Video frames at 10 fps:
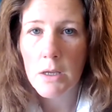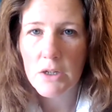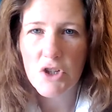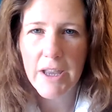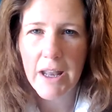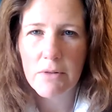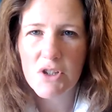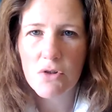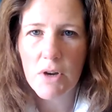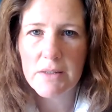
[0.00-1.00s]
Because you can't
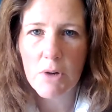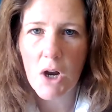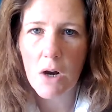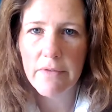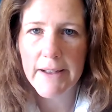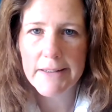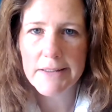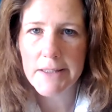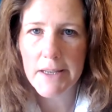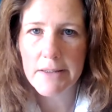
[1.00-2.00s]
always trust what
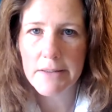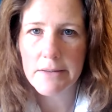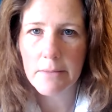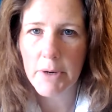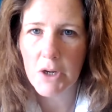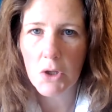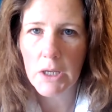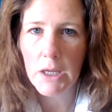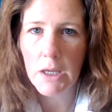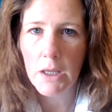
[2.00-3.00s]
Carfax says,
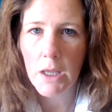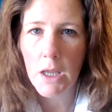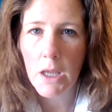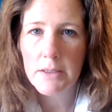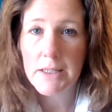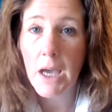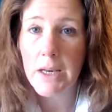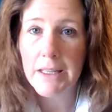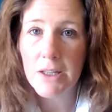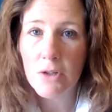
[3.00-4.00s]
apparently.
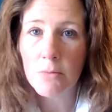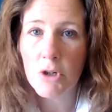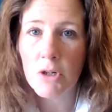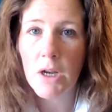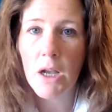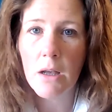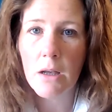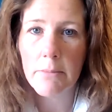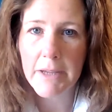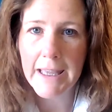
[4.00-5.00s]
Scotty Kilmer,
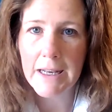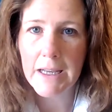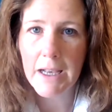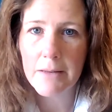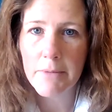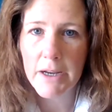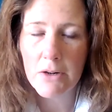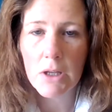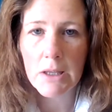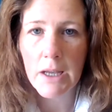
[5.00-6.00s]
a mechanic I
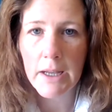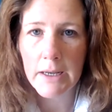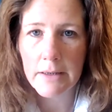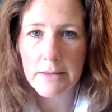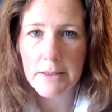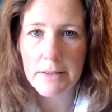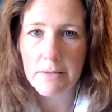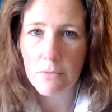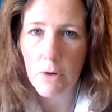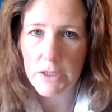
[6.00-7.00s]
admire online,
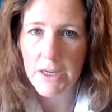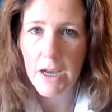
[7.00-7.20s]
says, watch